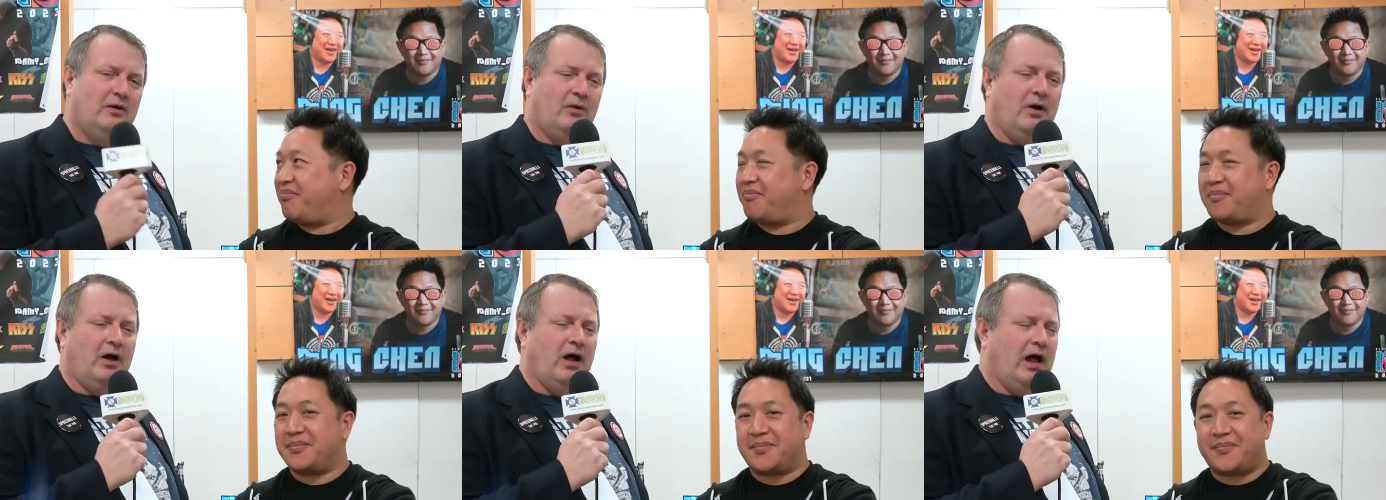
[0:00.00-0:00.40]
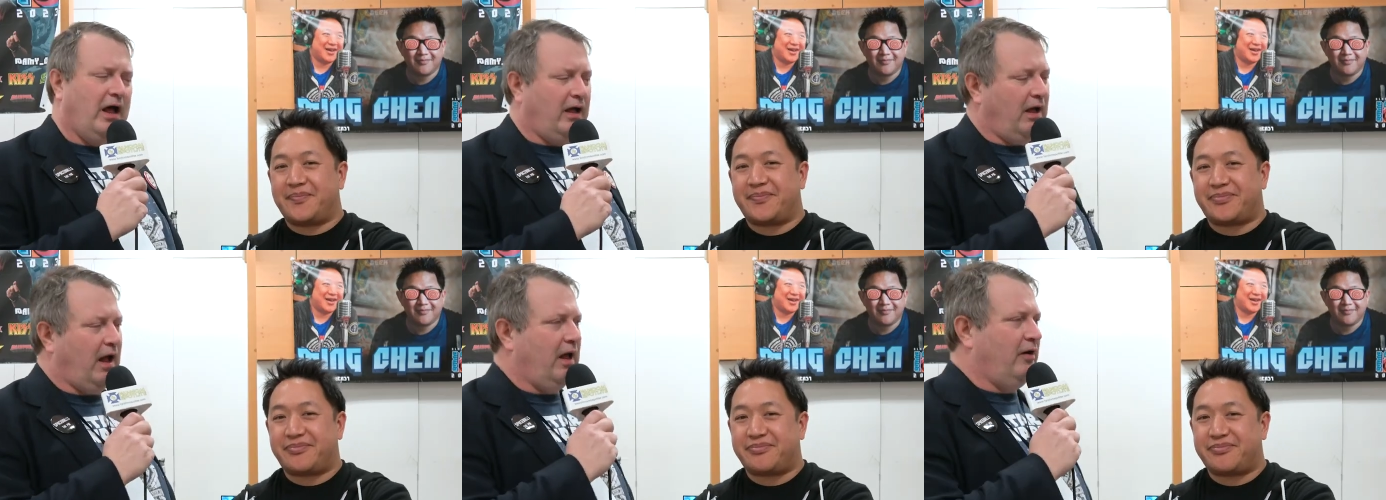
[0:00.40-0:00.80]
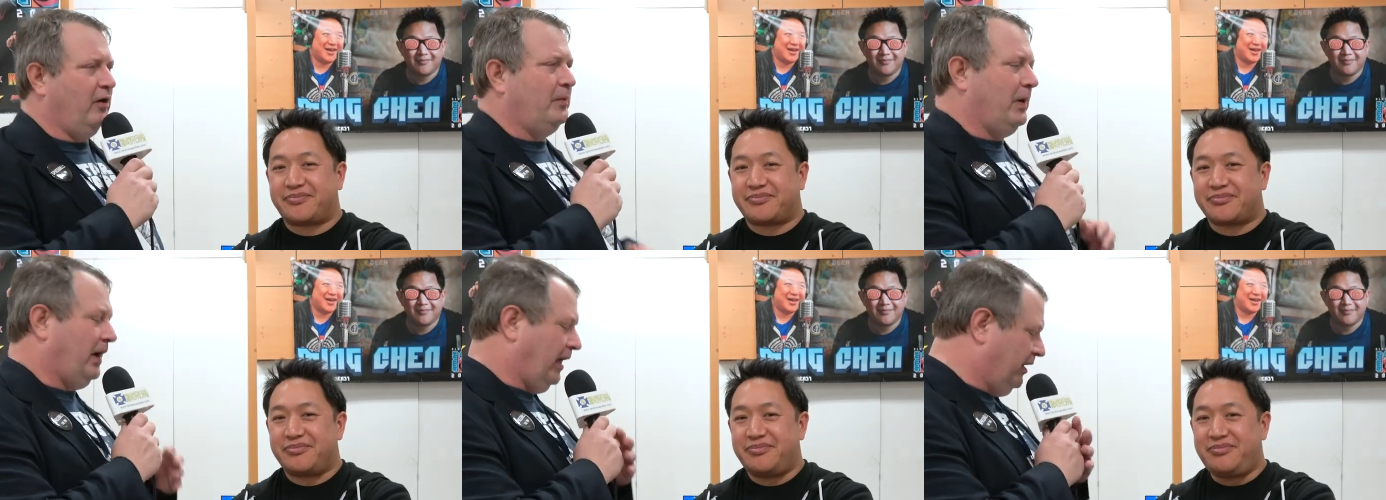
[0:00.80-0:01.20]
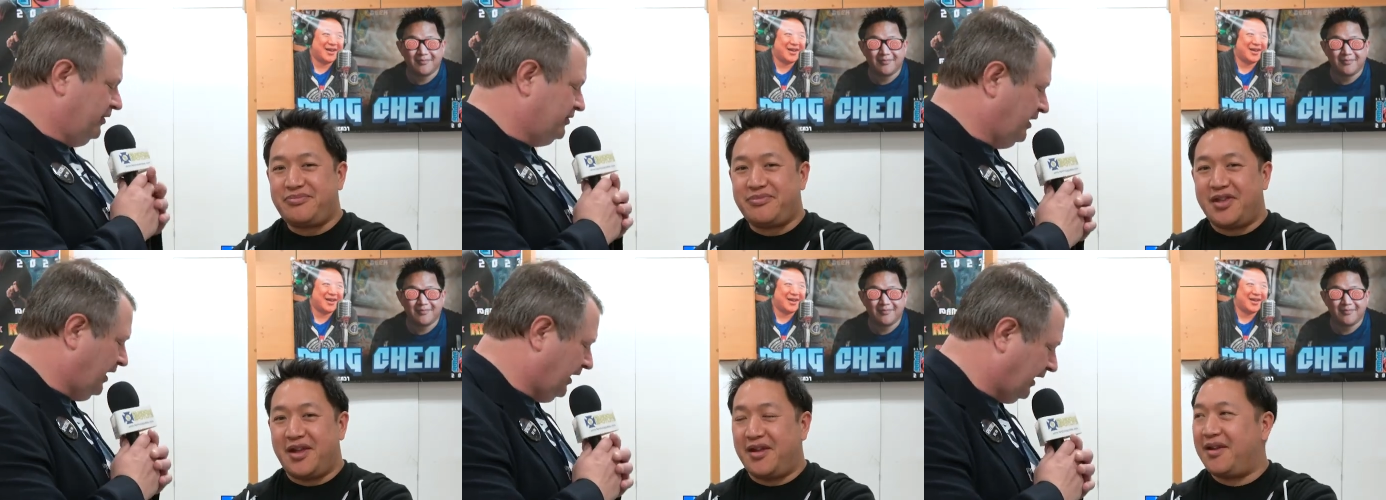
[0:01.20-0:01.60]
Speaker 1: Well, I don't know about
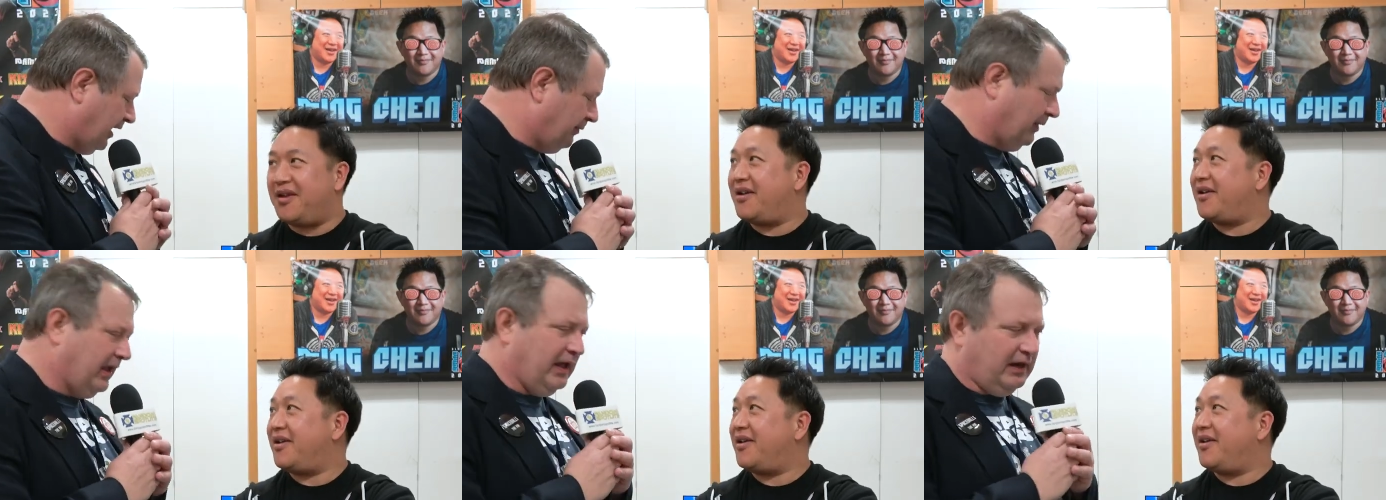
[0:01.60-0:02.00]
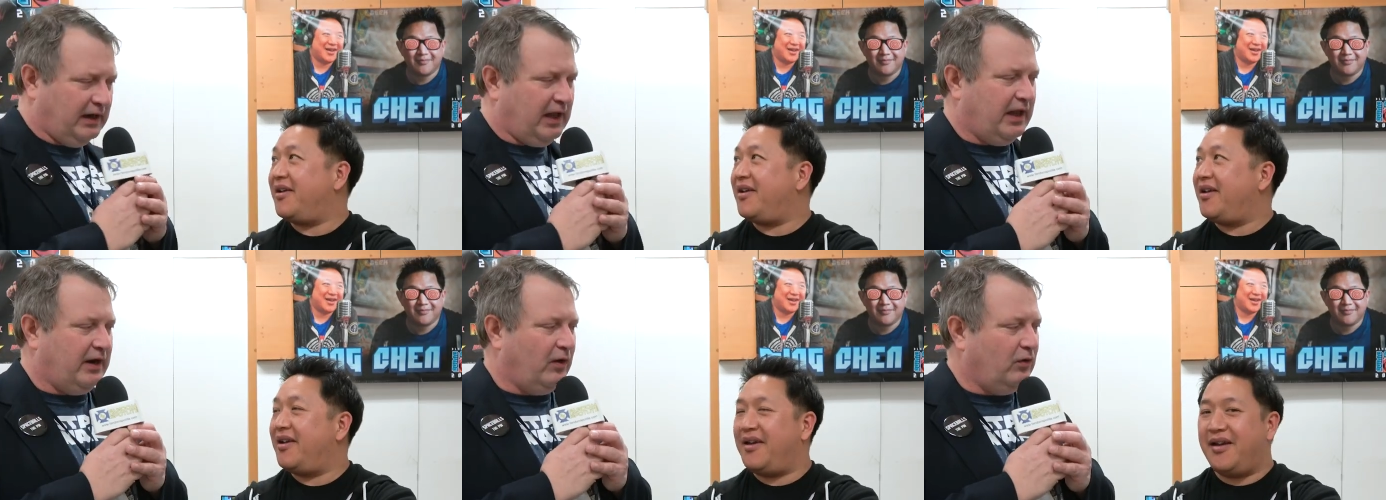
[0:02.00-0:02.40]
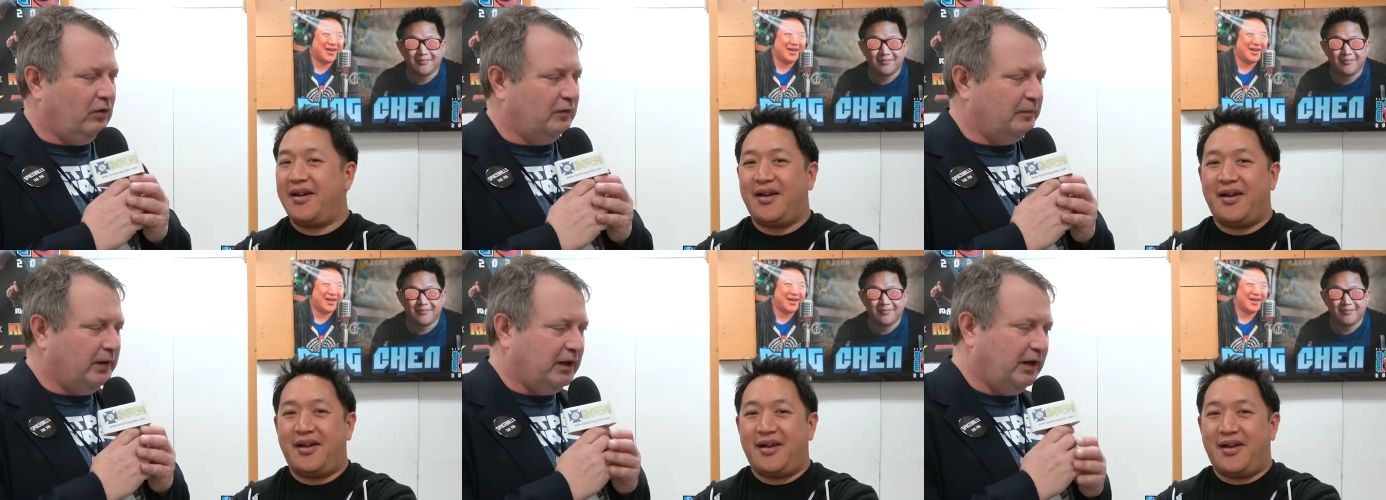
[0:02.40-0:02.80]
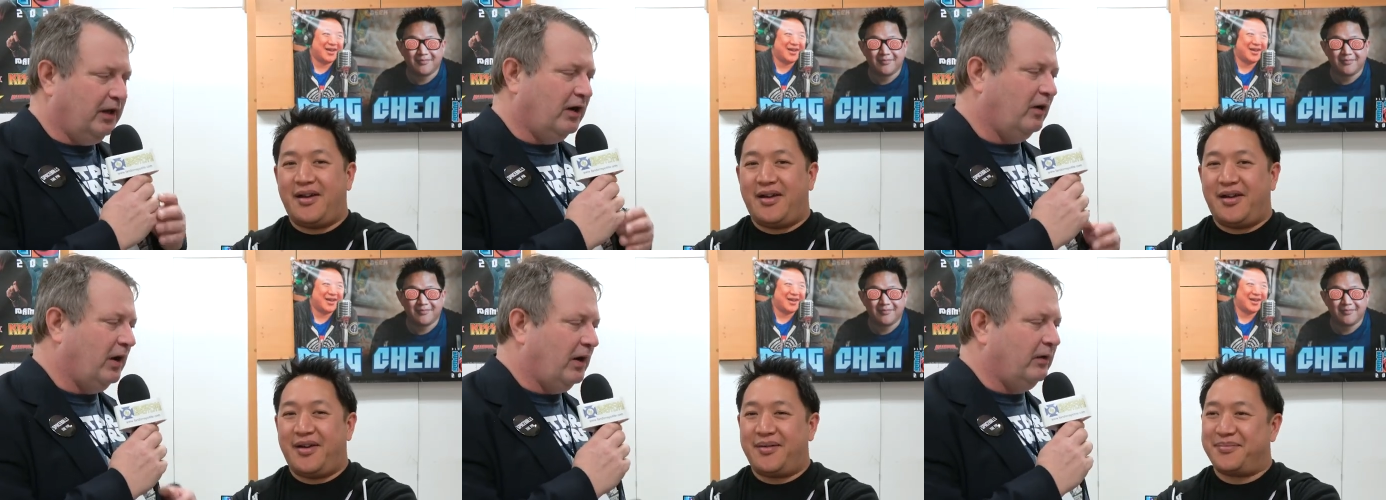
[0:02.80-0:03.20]
energetic. I'm getting kind of old, but you
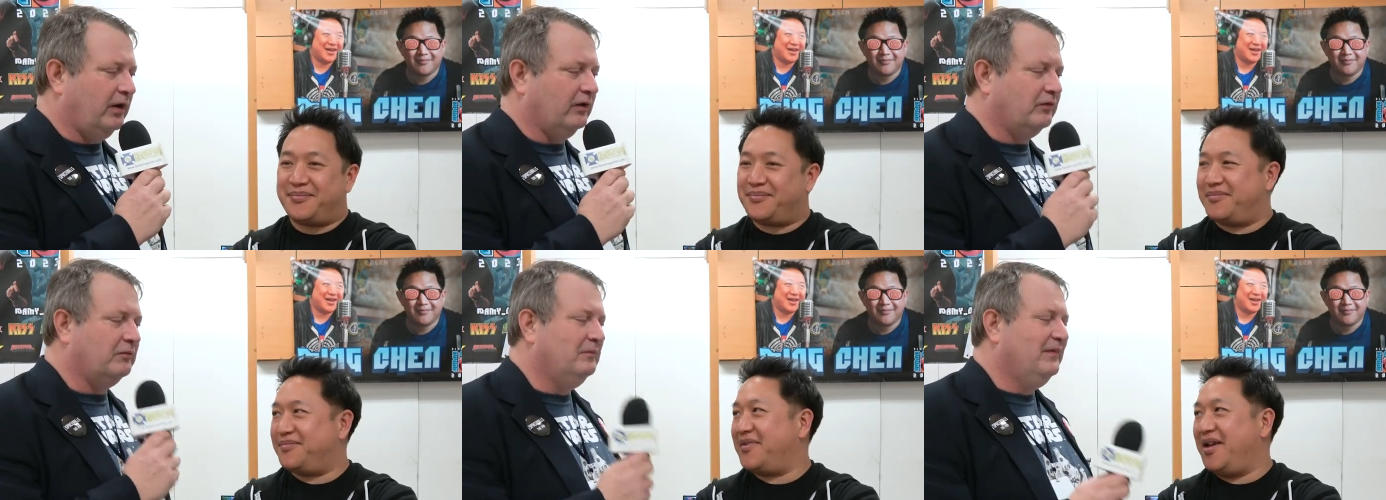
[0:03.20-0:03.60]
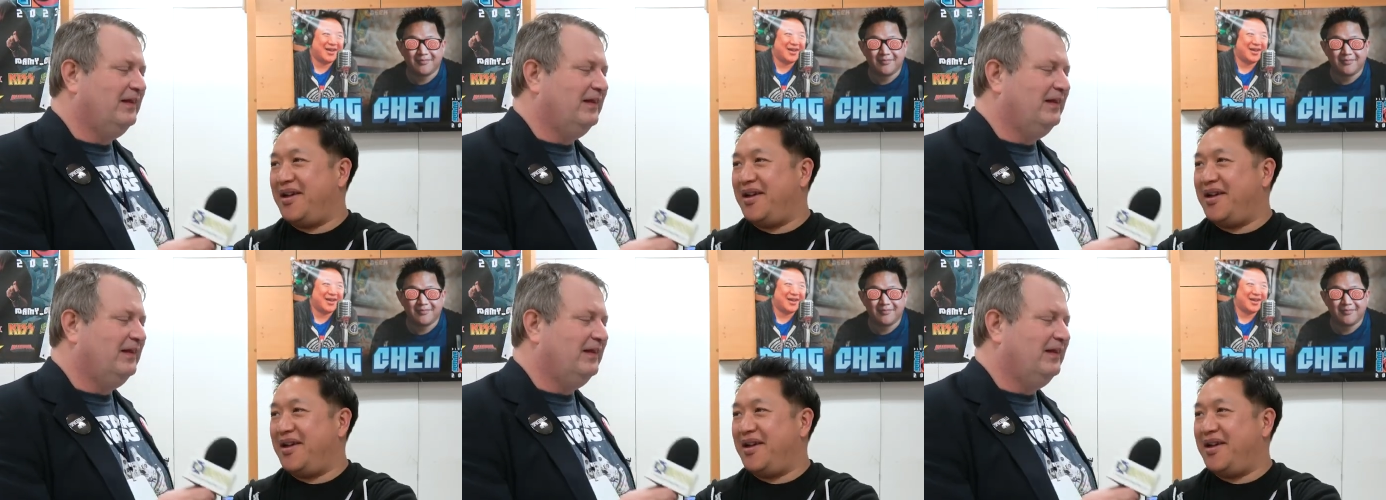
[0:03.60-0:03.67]
know how it is.